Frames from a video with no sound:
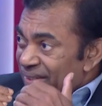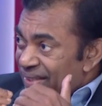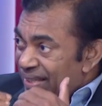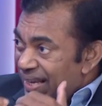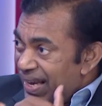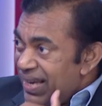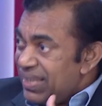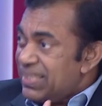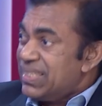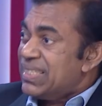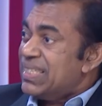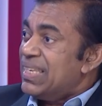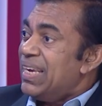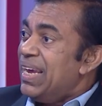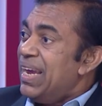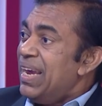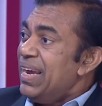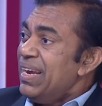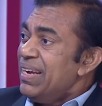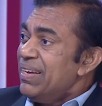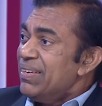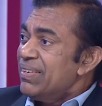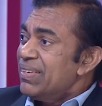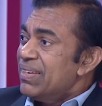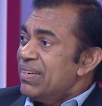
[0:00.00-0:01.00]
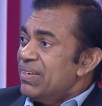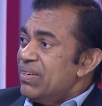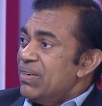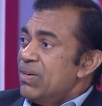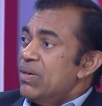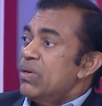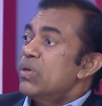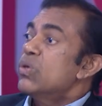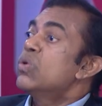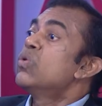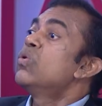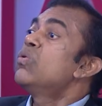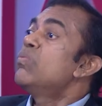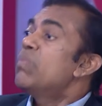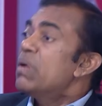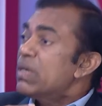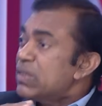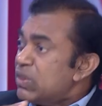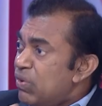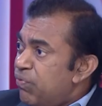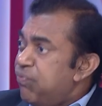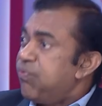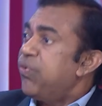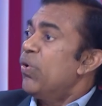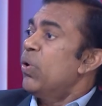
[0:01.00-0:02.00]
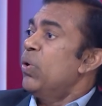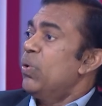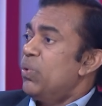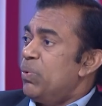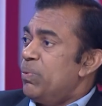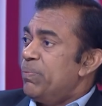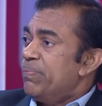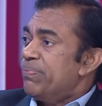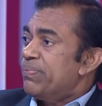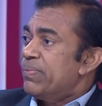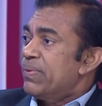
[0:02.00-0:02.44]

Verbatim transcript: they say, you must follow.